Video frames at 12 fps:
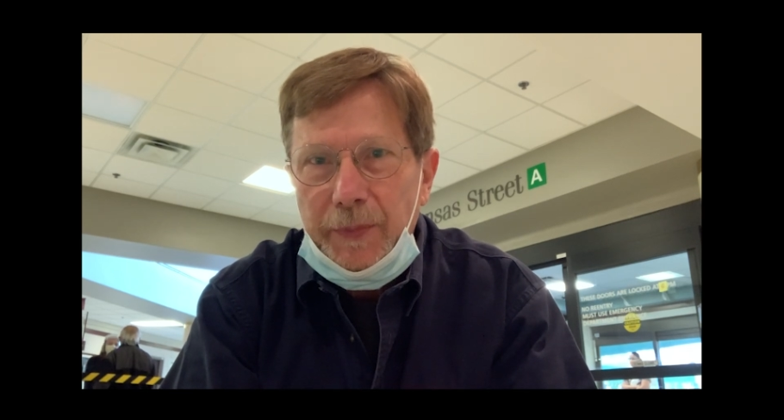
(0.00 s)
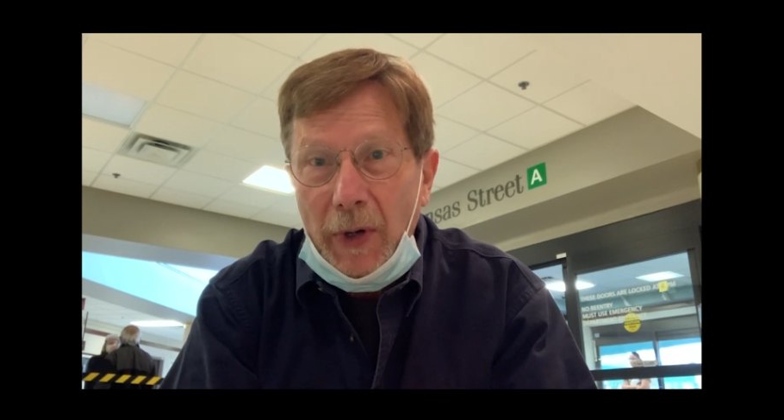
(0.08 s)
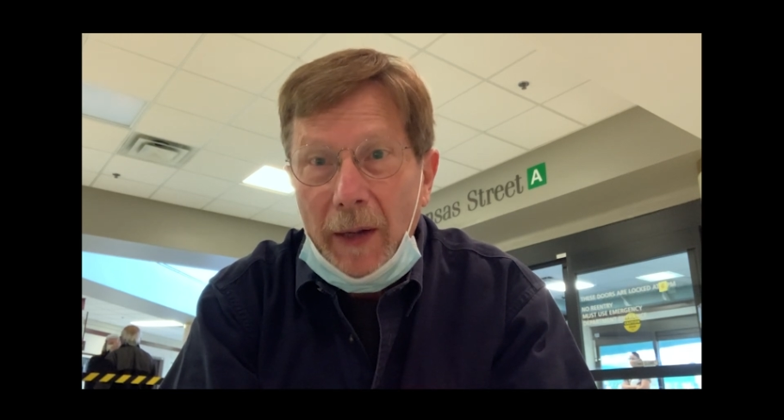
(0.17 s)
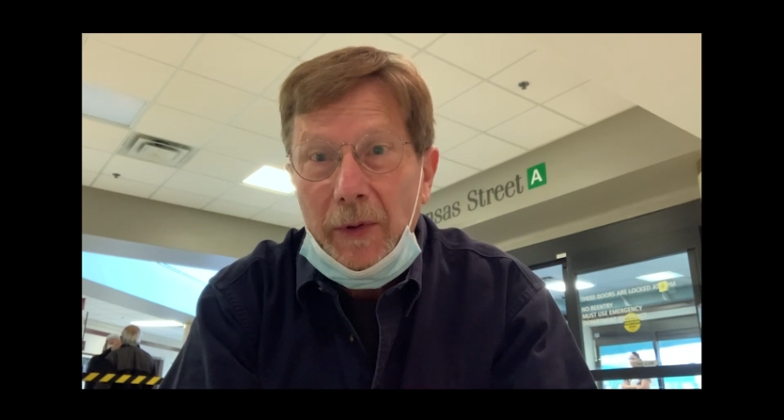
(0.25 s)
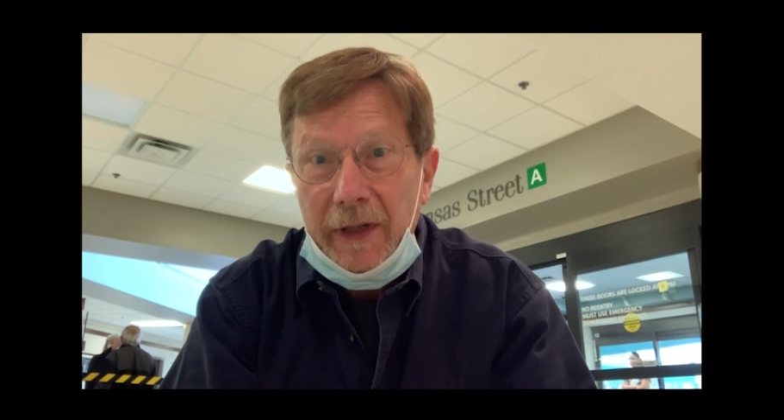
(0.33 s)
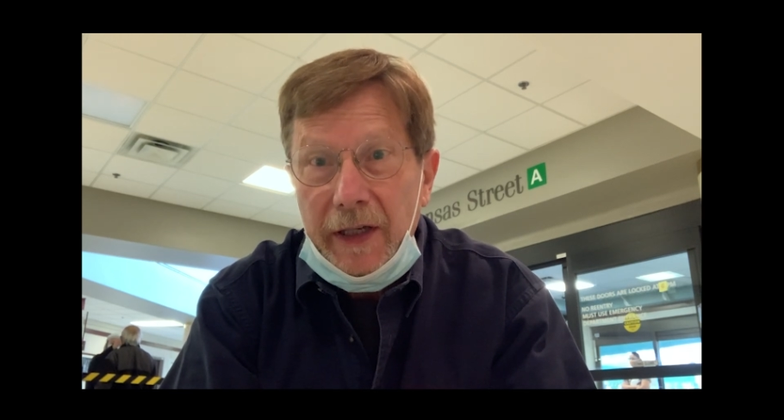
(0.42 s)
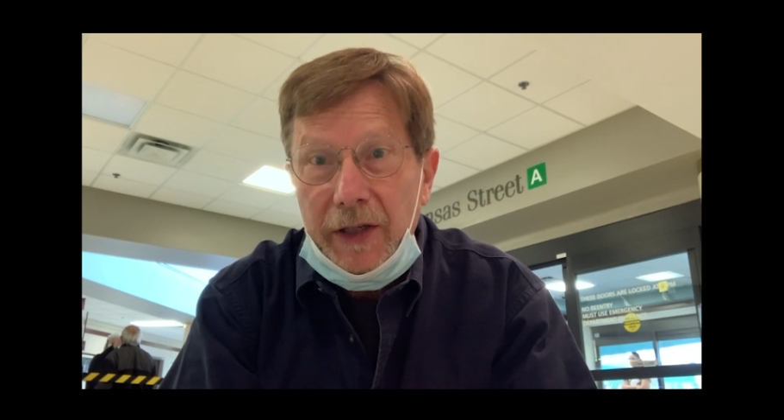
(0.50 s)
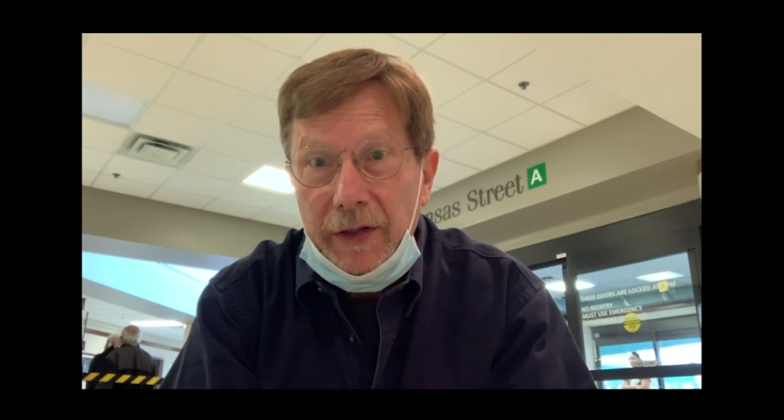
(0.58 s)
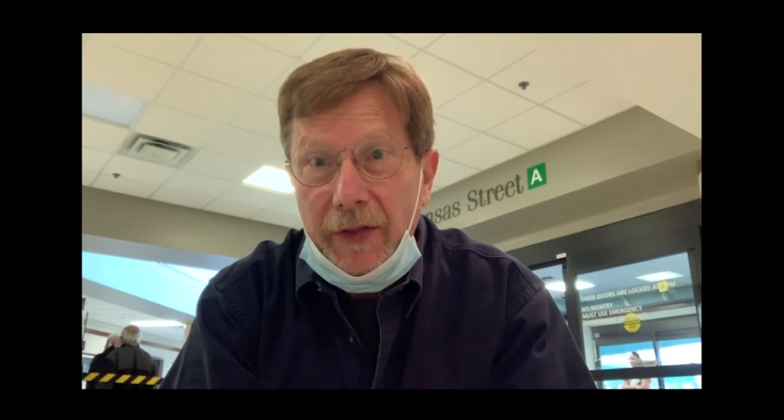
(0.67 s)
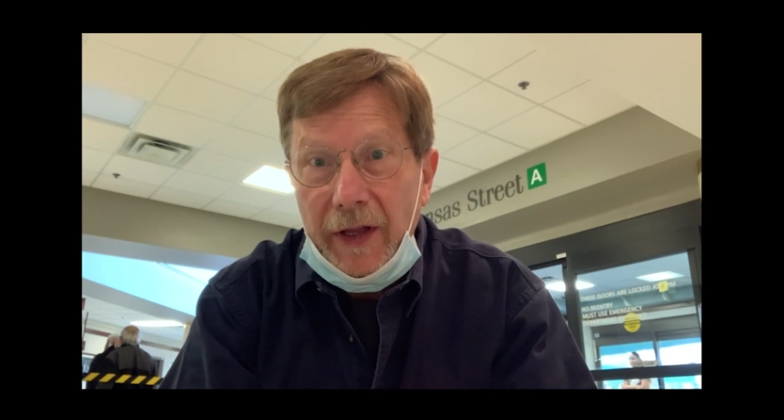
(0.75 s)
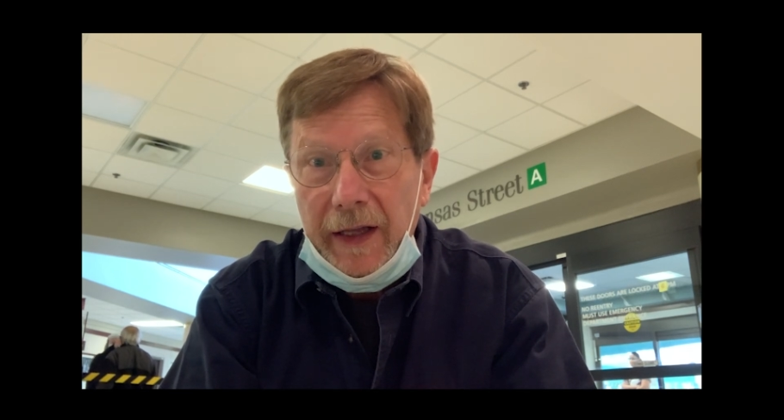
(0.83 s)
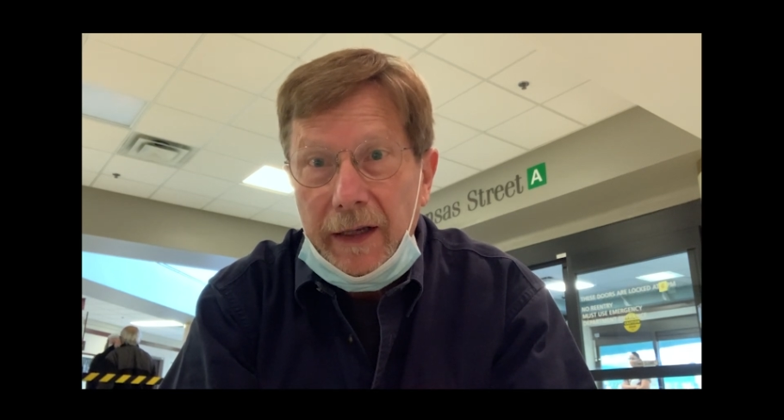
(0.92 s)
probably a
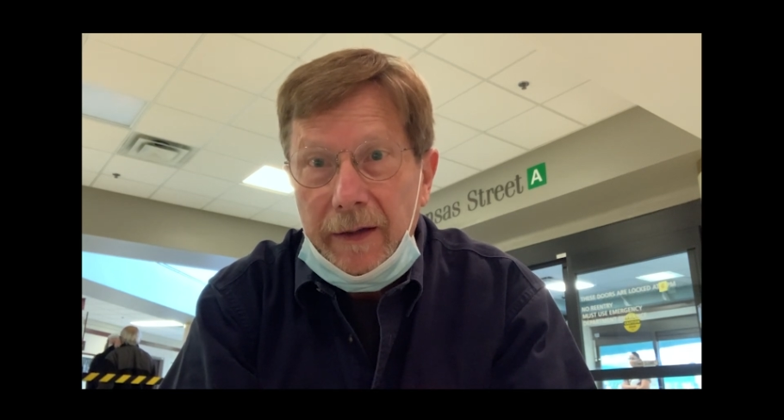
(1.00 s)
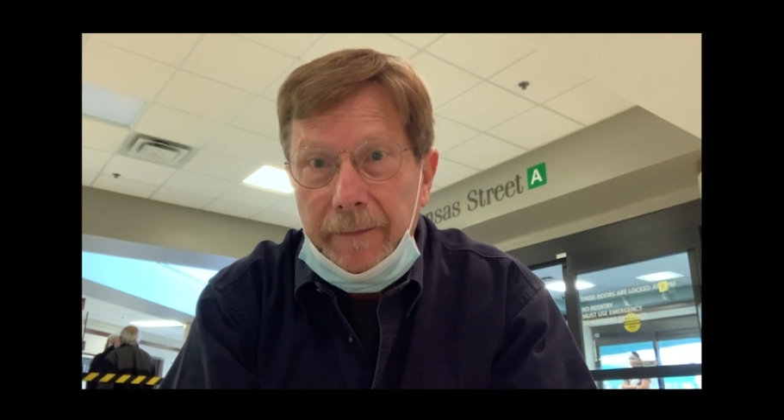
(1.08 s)
good thing.